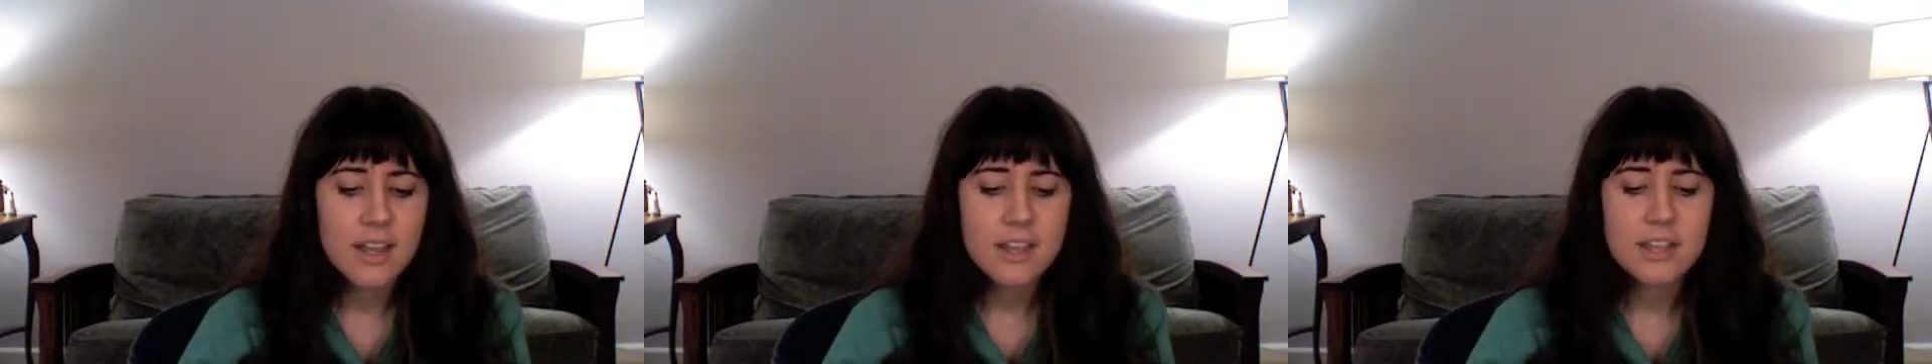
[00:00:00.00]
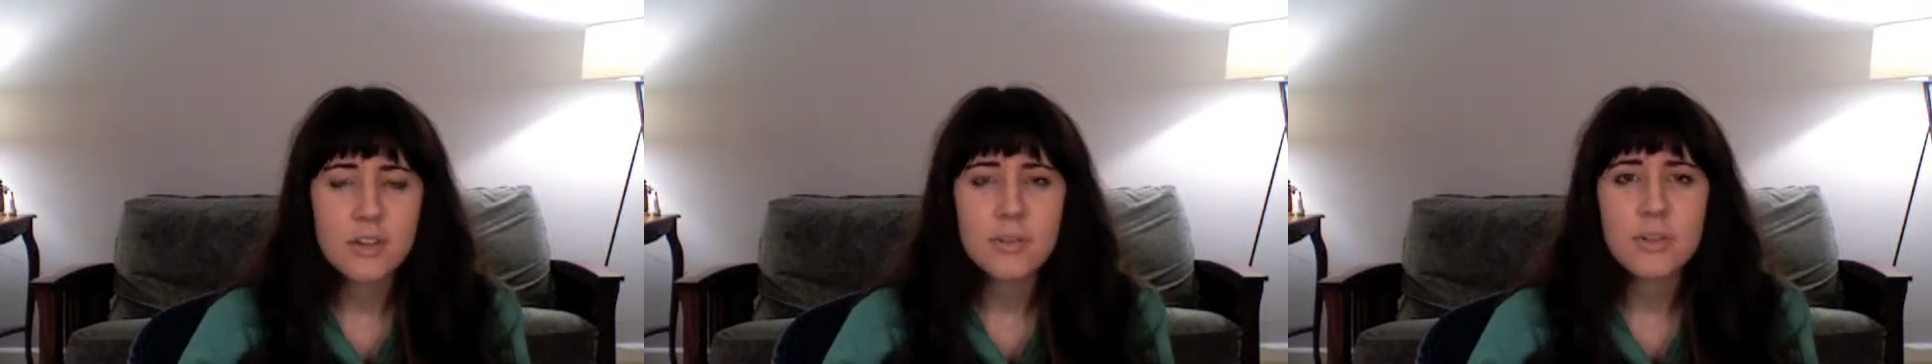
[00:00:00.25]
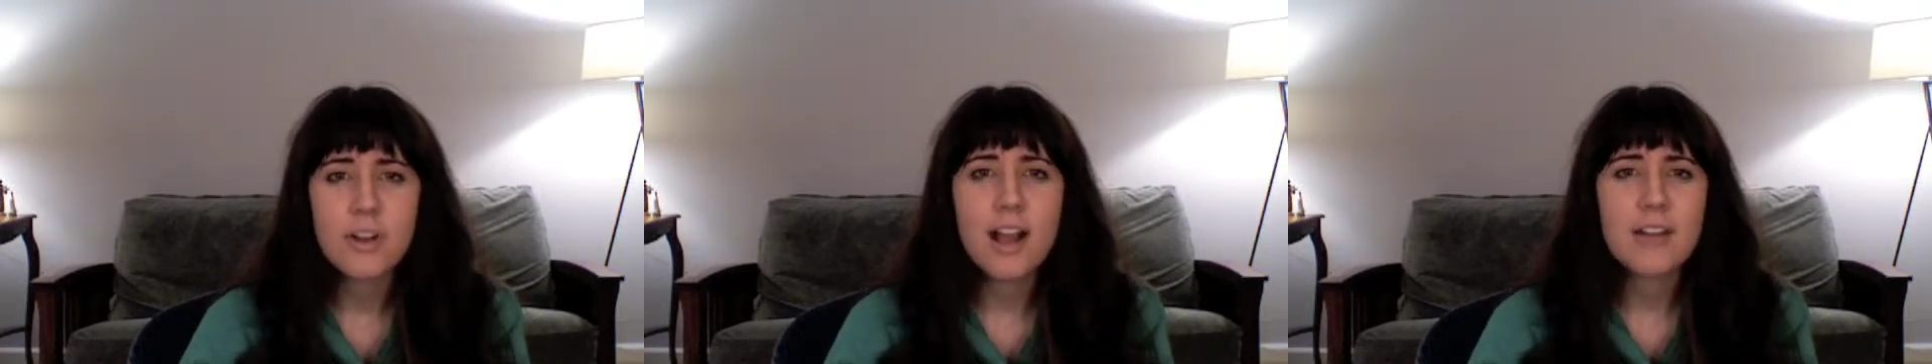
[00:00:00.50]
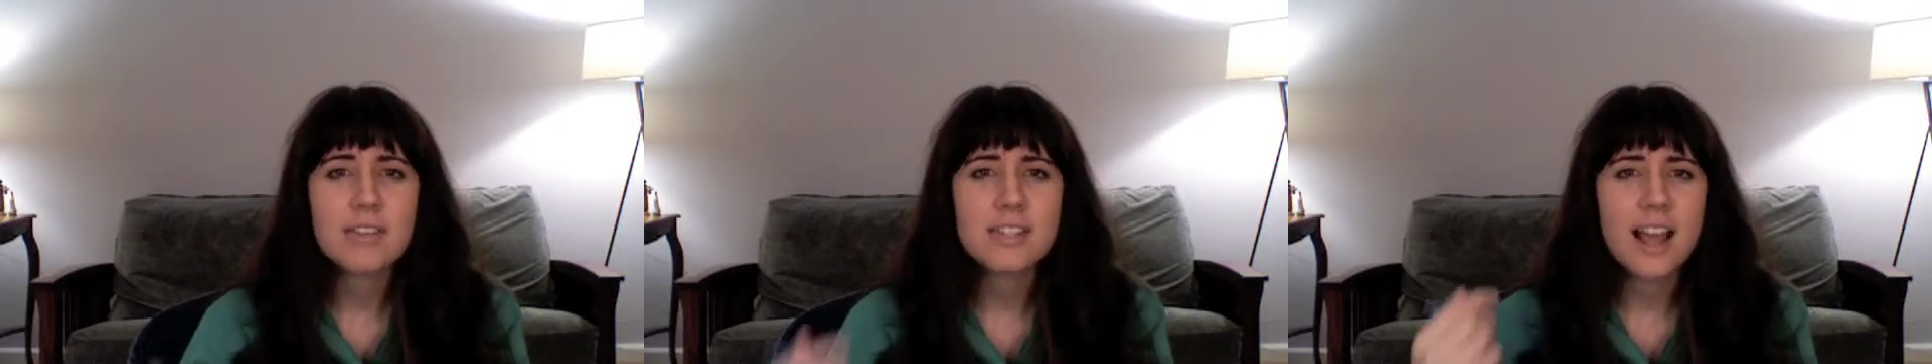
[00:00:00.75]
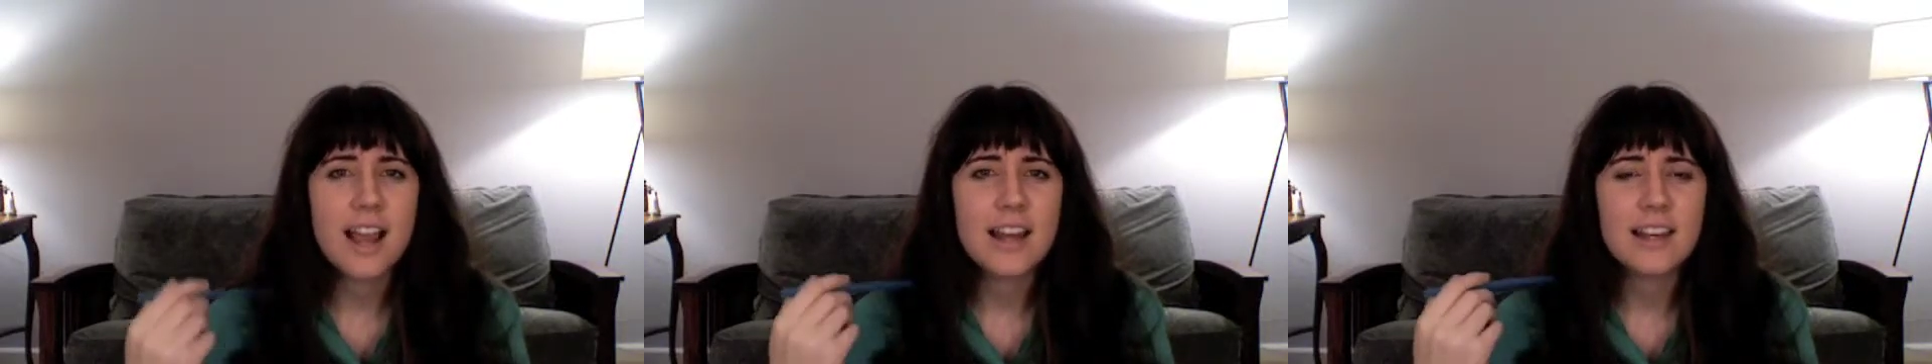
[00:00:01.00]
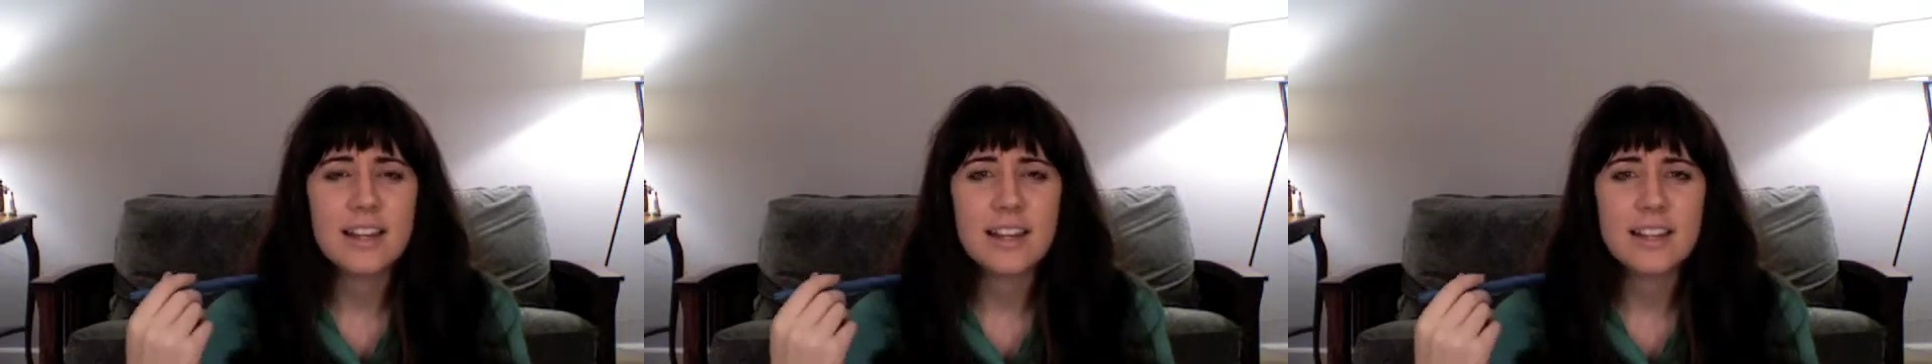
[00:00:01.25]
They're outside
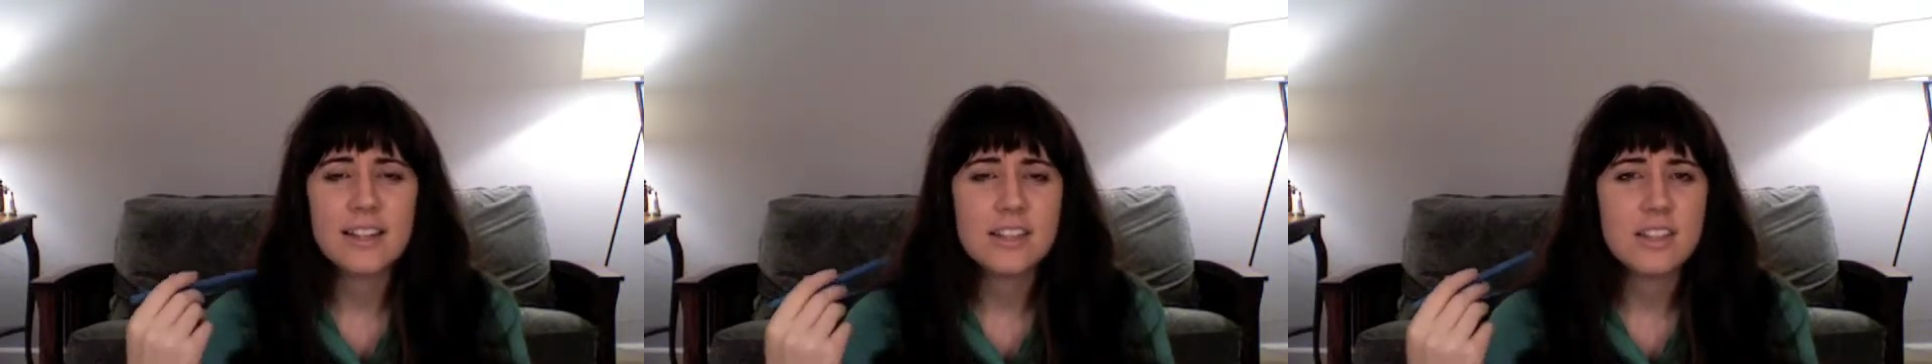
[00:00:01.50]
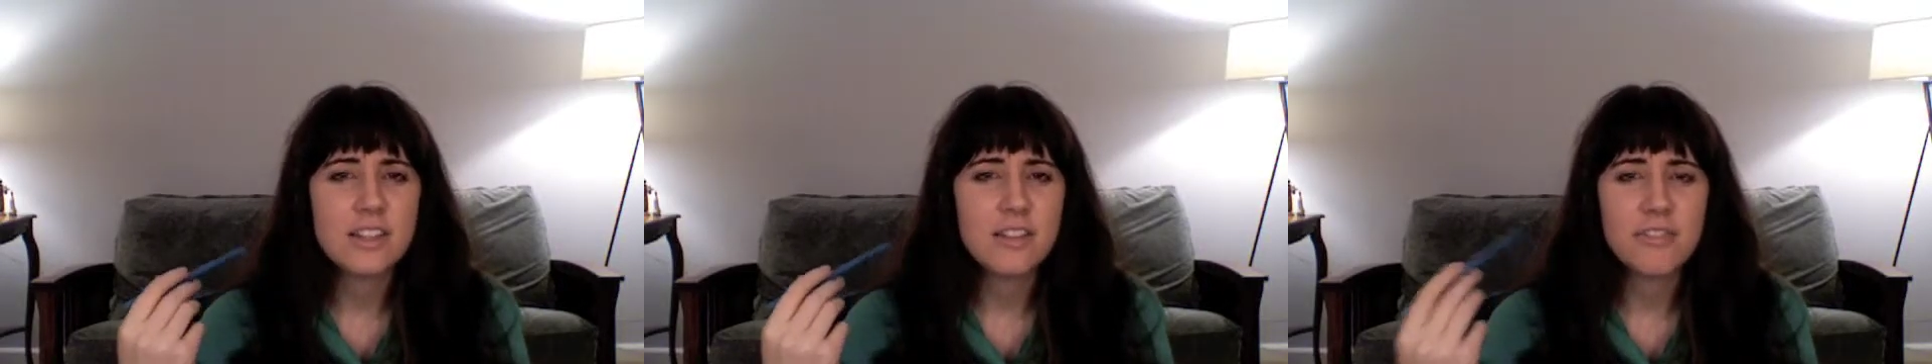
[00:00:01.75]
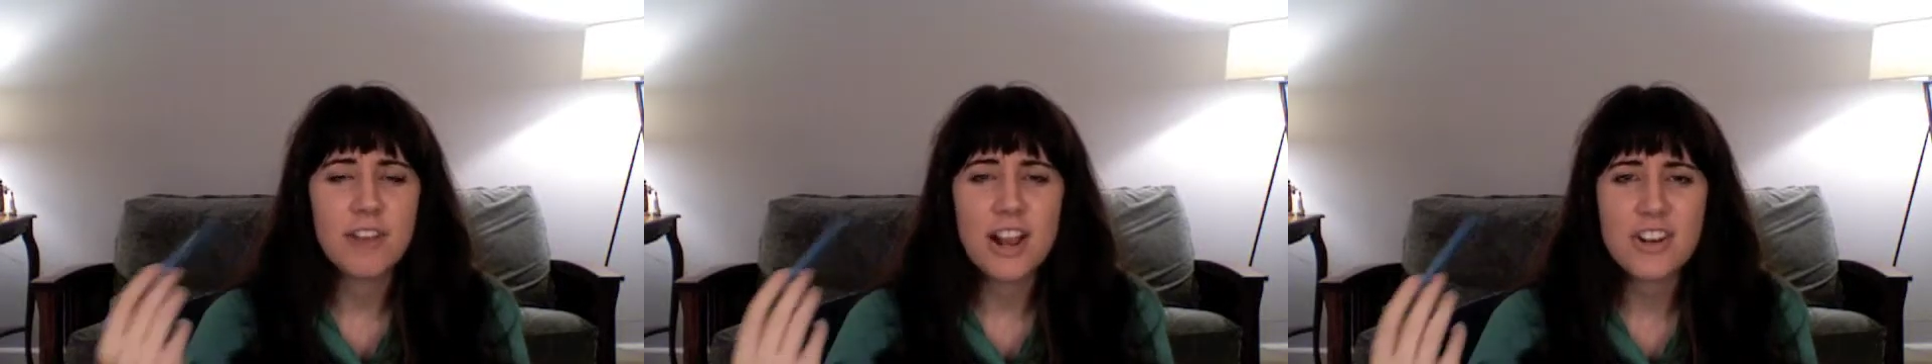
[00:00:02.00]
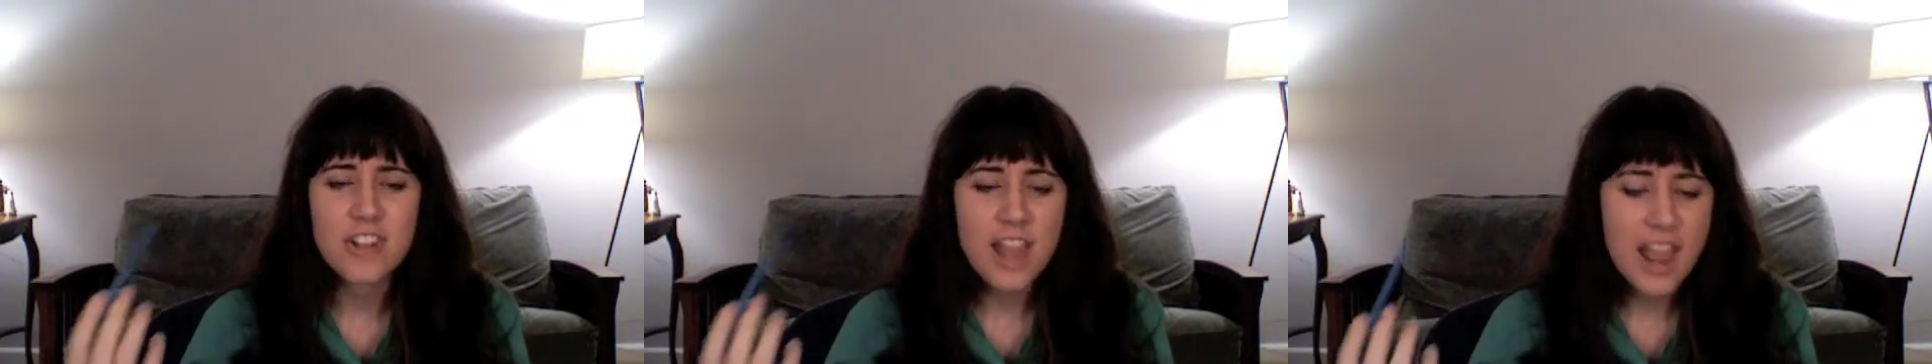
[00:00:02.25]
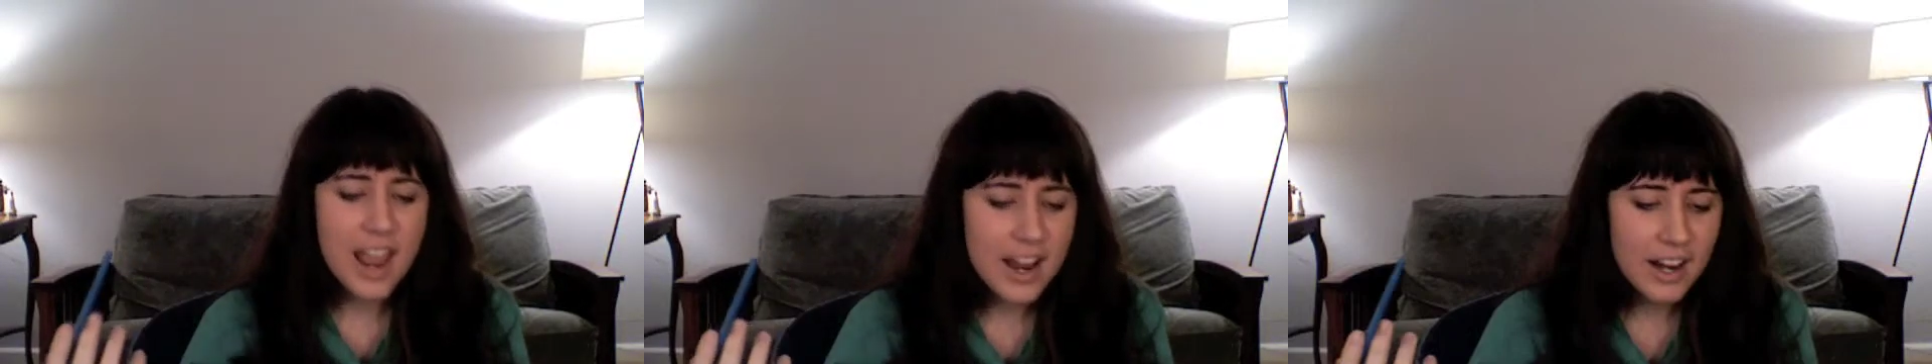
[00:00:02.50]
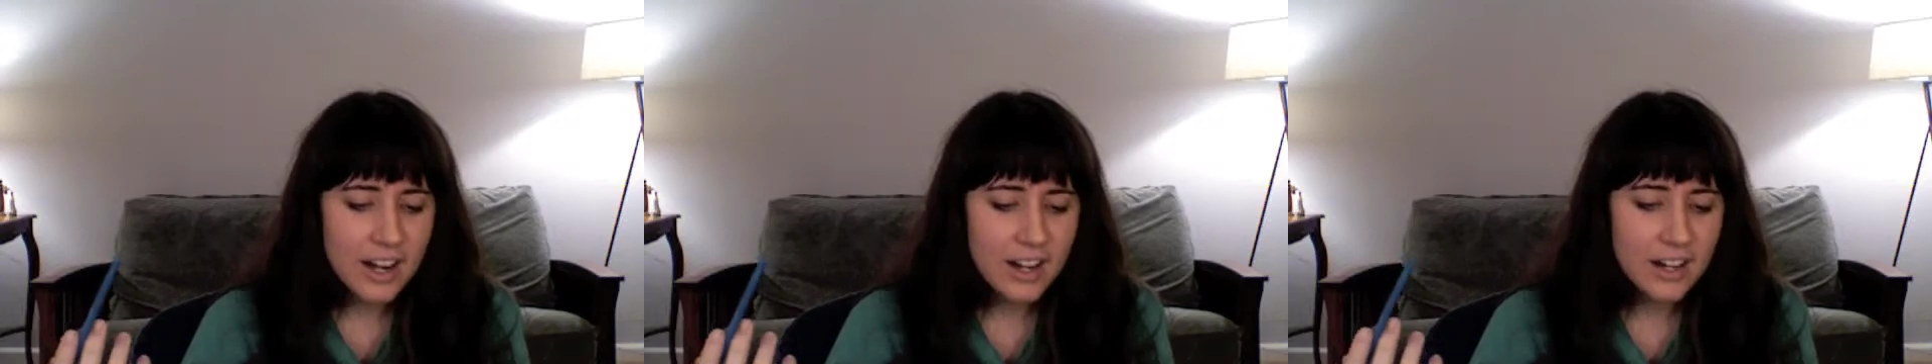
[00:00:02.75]
in the fresh
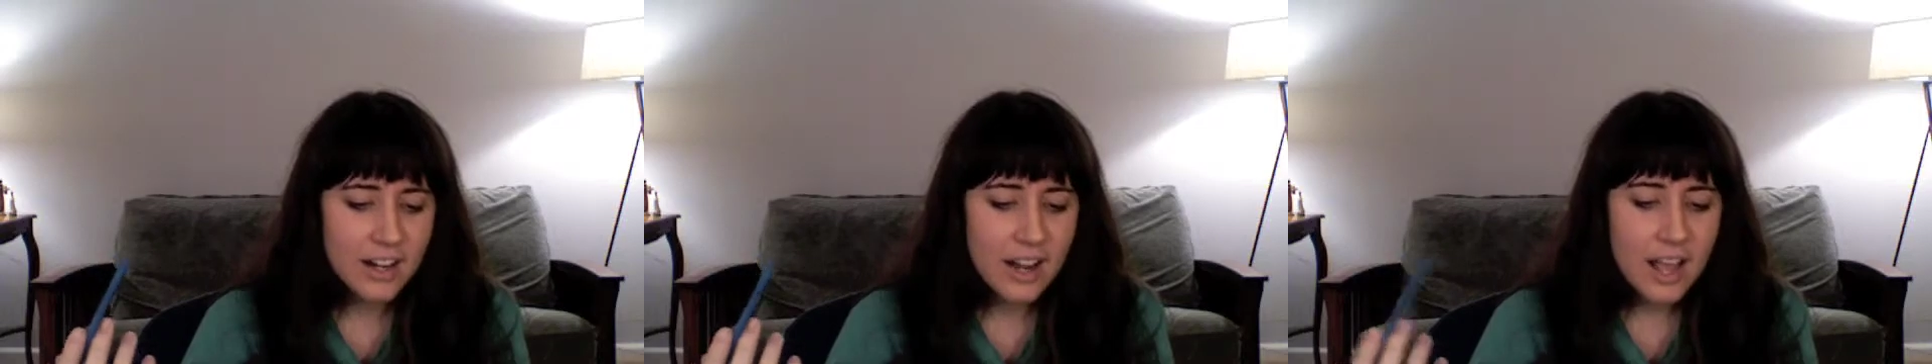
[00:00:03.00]
air.